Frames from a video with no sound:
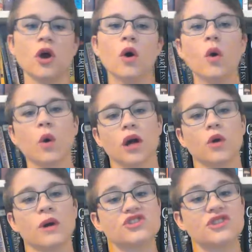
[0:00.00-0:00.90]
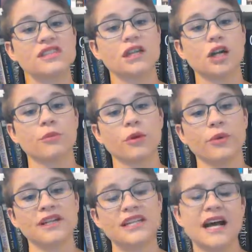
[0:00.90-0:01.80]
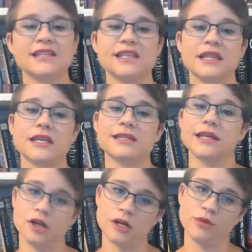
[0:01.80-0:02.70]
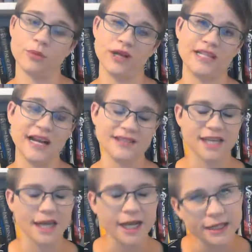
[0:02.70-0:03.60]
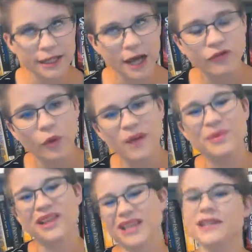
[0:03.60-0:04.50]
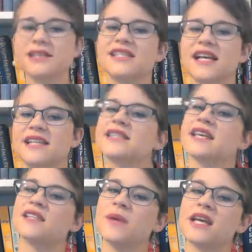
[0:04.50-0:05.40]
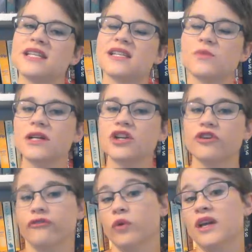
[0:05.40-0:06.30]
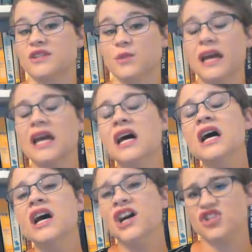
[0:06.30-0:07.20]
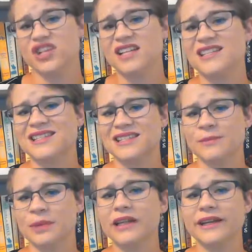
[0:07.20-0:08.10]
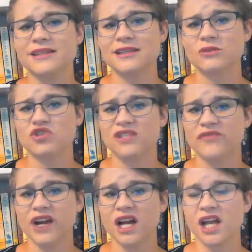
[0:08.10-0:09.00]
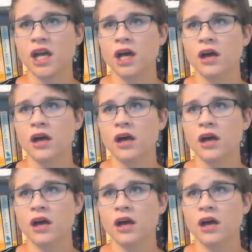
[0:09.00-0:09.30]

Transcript: or questions that are appropriate to ask and things that aren't appropriate to ask. And I love the way Belinda says things because it's written in her voice, right? And she has these disabilities and so she's very